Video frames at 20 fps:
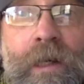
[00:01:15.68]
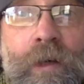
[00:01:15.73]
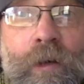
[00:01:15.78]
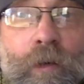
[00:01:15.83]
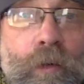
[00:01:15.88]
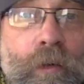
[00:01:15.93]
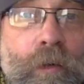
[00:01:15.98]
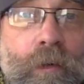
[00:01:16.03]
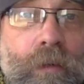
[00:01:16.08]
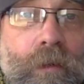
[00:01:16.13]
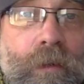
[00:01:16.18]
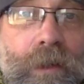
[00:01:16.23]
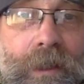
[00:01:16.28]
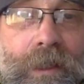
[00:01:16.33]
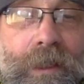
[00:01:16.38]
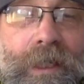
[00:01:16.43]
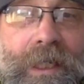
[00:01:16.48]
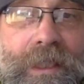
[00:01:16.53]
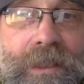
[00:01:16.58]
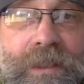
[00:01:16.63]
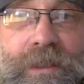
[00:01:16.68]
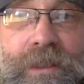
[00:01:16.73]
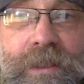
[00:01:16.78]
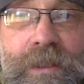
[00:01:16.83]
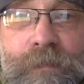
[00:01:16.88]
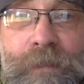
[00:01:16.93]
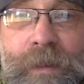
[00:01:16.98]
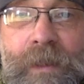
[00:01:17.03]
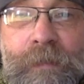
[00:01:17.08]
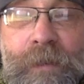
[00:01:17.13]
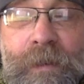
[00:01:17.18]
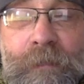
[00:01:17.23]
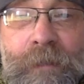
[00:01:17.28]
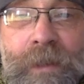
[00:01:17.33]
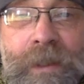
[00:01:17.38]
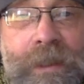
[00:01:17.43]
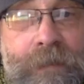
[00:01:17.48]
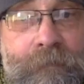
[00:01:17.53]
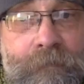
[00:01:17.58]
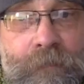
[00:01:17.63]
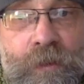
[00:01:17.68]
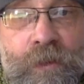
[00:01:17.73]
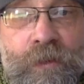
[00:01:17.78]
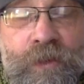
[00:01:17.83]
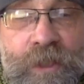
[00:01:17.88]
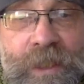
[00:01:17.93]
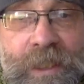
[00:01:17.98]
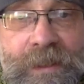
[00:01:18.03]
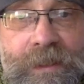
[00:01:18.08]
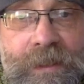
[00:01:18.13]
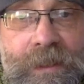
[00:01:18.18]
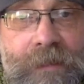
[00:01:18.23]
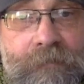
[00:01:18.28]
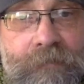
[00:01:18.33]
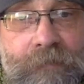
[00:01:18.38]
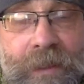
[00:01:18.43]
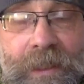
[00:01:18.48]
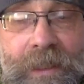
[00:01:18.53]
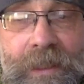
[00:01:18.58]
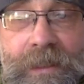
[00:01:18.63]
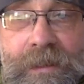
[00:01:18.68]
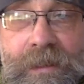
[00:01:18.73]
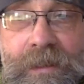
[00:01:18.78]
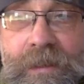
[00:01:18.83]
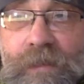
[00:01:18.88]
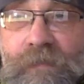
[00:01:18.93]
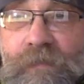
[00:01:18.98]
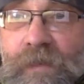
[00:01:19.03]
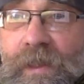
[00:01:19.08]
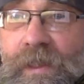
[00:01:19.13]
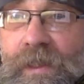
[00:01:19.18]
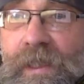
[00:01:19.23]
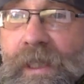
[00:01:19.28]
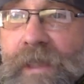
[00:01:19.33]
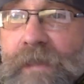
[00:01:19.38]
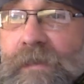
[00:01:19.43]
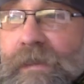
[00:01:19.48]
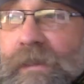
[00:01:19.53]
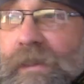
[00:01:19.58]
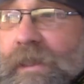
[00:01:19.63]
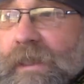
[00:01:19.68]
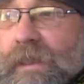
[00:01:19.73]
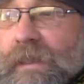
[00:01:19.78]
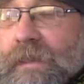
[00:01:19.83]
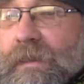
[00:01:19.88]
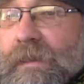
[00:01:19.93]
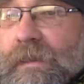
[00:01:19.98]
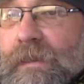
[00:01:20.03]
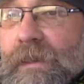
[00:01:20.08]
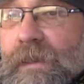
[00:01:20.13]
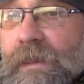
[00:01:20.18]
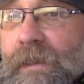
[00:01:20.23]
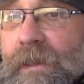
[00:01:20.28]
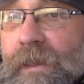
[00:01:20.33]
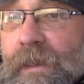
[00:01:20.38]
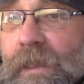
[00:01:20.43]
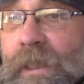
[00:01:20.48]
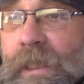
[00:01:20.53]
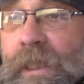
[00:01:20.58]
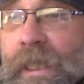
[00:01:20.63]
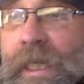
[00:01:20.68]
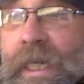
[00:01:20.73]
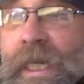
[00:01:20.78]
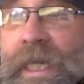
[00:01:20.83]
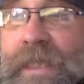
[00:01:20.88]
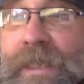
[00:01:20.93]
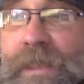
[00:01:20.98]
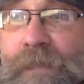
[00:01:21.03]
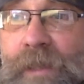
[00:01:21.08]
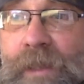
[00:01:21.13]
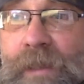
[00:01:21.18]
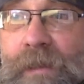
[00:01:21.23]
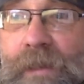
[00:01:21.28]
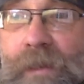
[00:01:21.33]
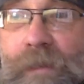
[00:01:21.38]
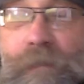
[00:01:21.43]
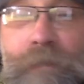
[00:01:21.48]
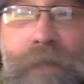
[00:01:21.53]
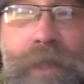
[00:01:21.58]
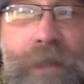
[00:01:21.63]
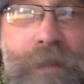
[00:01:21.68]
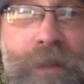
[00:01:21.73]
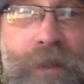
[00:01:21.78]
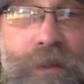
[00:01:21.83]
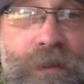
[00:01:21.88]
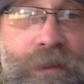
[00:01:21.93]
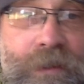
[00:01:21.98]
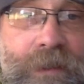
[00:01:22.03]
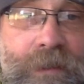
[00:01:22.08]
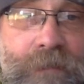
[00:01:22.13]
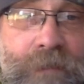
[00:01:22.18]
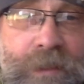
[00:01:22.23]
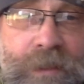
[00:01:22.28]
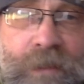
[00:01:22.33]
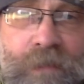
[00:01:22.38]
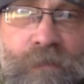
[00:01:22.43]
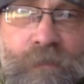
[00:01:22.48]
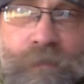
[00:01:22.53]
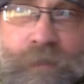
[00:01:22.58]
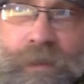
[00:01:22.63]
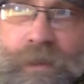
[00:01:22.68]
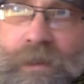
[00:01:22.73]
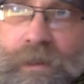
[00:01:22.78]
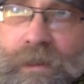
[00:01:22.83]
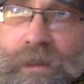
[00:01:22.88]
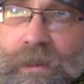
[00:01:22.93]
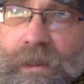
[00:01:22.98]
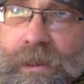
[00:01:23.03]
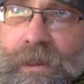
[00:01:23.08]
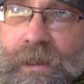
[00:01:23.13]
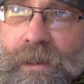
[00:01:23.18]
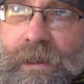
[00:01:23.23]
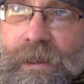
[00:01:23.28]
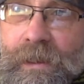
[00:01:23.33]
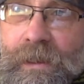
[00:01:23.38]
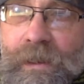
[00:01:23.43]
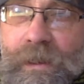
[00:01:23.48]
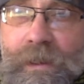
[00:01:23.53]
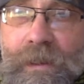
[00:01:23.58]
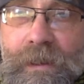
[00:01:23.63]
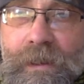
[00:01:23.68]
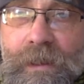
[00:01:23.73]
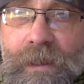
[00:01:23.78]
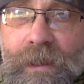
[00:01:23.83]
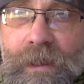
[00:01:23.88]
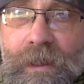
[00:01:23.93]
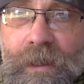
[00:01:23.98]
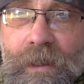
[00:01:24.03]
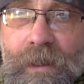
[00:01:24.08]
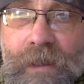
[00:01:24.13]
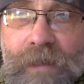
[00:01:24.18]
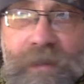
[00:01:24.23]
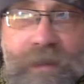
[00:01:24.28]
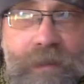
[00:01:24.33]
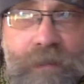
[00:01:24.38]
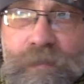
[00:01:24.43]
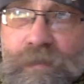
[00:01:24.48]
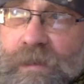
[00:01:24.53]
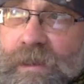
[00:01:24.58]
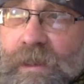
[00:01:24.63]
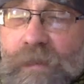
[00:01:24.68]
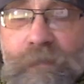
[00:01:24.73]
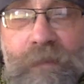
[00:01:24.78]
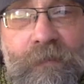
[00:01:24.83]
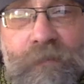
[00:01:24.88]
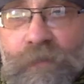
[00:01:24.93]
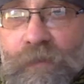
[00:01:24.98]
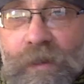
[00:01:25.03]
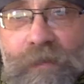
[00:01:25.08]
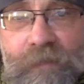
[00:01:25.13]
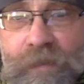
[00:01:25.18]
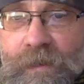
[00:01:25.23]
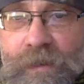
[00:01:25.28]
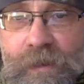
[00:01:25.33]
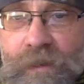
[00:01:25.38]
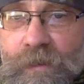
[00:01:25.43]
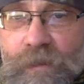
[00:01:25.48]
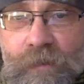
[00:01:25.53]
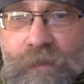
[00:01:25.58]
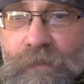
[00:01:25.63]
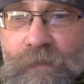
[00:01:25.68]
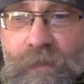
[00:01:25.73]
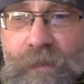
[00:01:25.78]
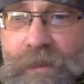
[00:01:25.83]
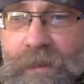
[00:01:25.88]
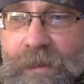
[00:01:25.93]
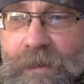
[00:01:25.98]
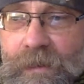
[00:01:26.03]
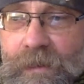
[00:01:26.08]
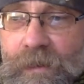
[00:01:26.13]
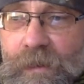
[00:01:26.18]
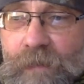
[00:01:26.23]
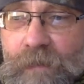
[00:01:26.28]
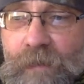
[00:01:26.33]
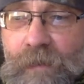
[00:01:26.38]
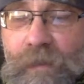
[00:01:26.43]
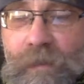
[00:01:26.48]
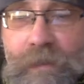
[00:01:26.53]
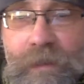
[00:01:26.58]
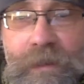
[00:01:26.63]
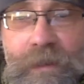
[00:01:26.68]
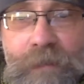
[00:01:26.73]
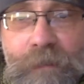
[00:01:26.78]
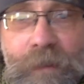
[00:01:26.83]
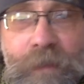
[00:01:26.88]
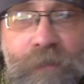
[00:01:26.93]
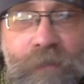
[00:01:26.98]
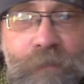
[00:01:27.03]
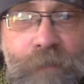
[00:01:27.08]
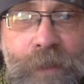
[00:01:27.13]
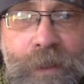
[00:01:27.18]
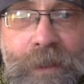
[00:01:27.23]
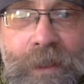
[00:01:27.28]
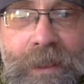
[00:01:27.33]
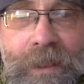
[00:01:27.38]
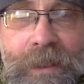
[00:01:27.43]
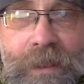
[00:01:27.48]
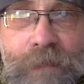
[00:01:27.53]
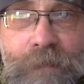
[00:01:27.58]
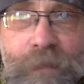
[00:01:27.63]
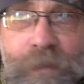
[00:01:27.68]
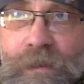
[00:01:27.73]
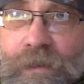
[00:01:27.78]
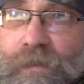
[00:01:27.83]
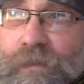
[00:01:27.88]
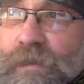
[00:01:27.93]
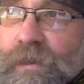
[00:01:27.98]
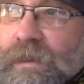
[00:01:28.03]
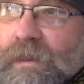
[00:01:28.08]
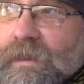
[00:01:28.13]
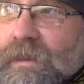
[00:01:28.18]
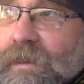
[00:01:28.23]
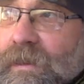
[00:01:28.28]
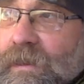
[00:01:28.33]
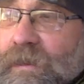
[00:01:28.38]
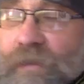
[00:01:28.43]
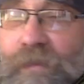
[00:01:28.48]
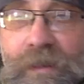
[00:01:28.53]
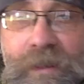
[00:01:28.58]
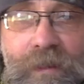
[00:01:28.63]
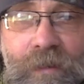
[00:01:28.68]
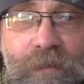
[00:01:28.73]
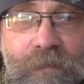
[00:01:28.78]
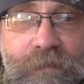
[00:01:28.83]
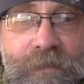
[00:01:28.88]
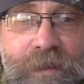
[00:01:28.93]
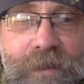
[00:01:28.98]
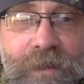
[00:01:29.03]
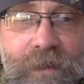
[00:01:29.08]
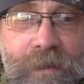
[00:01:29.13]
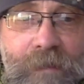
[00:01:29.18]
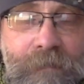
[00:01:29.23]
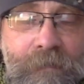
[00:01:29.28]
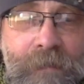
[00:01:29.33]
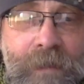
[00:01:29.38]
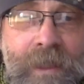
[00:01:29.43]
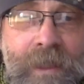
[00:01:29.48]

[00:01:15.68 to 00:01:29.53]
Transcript: or actually spend a bit of money, new chassis and stuff like that. And it's something that maybe I could have done myself, but I think it would have taken me forever to do, and so it's better off paying an expert who can do it in half the time.